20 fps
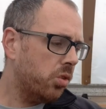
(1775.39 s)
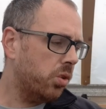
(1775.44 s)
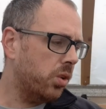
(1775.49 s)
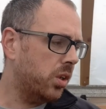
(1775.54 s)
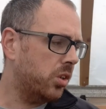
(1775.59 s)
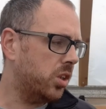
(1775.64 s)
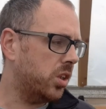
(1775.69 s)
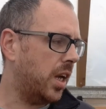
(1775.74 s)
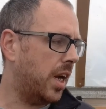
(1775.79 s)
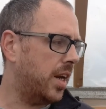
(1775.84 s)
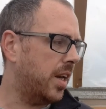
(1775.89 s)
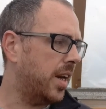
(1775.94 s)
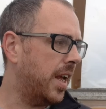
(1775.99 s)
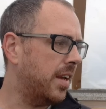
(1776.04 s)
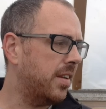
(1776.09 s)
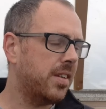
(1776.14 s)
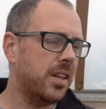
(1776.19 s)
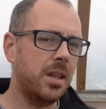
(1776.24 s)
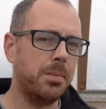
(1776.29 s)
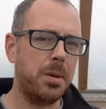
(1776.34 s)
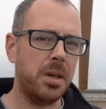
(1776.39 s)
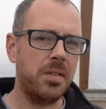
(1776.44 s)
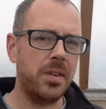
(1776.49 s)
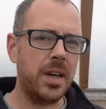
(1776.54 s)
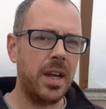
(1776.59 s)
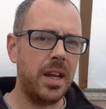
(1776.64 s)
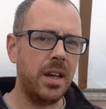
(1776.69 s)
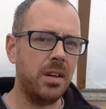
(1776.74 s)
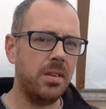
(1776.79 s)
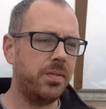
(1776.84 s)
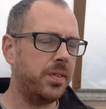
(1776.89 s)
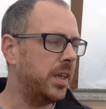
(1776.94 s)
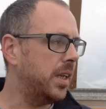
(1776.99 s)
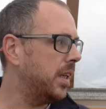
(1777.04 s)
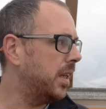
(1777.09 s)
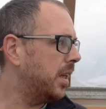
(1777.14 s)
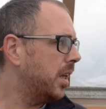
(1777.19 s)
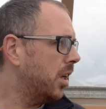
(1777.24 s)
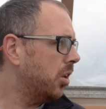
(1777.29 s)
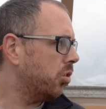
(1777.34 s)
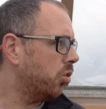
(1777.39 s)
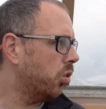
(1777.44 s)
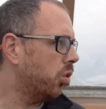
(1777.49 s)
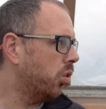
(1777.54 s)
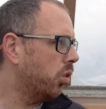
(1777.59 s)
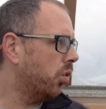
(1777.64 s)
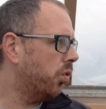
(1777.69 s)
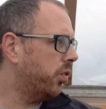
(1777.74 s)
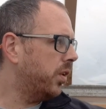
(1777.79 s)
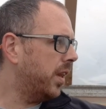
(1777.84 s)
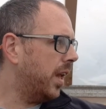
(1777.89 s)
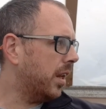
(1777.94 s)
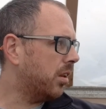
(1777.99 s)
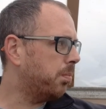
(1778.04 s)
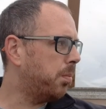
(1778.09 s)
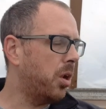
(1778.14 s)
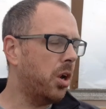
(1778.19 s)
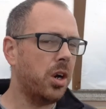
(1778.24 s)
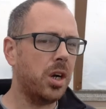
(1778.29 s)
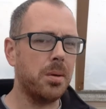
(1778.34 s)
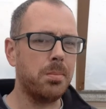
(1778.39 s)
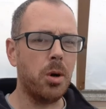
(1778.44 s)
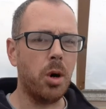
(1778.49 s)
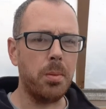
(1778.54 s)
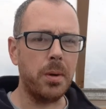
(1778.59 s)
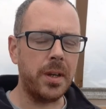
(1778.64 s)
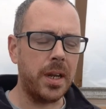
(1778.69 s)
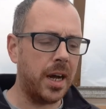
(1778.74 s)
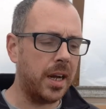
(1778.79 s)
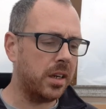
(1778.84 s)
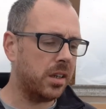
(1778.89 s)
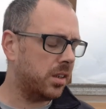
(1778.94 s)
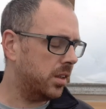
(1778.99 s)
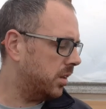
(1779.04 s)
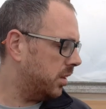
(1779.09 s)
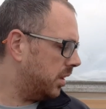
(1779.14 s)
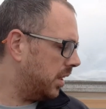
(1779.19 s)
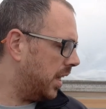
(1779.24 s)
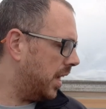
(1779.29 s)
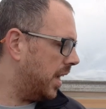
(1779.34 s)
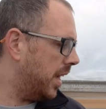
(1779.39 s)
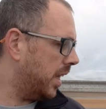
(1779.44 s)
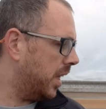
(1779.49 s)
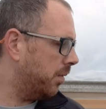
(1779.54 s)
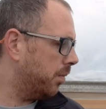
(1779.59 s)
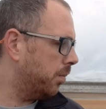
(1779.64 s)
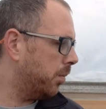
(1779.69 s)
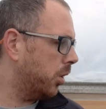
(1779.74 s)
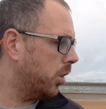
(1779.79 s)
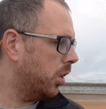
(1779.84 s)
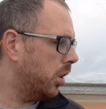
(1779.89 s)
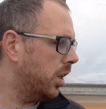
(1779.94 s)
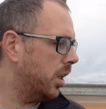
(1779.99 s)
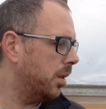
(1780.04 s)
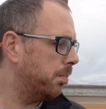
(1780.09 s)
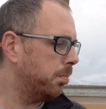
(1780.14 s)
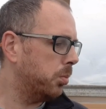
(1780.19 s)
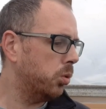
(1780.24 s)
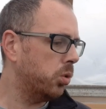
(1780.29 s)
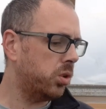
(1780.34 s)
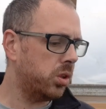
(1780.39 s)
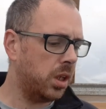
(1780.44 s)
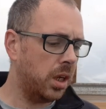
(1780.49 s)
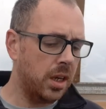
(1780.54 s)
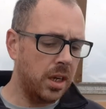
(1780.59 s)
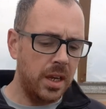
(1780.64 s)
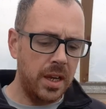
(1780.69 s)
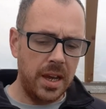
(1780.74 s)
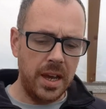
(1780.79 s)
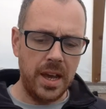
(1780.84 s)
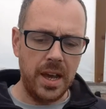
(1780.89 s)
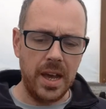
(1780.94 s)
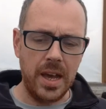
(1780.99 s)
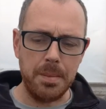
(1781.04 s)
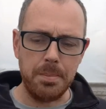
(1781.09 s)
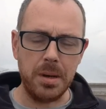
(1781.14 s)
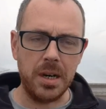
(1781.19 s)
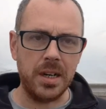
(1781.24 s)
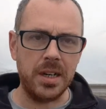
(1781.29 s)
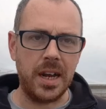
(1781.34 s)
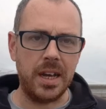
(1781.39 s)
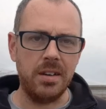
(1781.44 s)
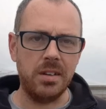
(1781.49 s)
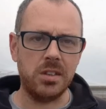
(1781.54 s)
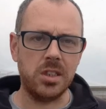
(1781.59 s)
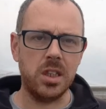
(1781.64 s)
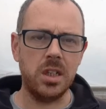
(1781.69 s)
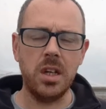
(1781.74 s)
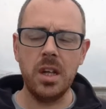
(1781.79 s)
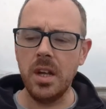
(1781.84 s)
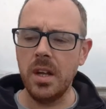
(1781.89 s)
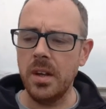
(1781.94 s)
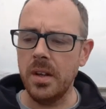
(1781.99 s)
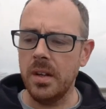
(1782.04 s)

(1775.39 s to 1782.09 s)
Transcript: so they've just had a nice little bit of a nettle feed, so hopefully that's perked them up and that, and give them a good little boost, bit of nitrogen.